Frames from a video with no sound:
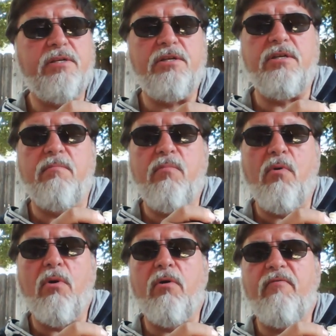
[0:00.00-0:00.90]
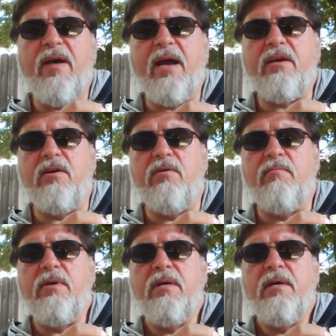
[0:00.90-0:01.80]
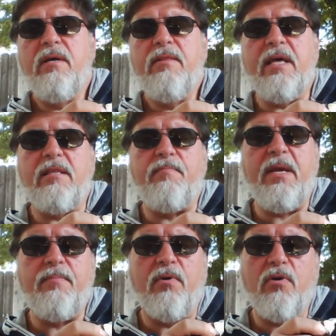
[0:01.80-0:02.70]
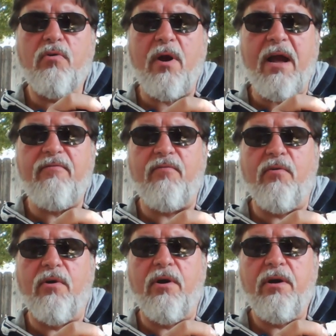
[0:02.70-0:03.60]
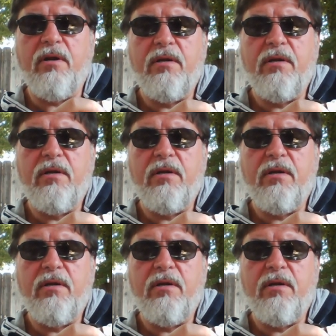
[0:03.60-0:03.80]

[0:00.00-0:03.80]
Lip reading: such a moral vacuum that the people cry for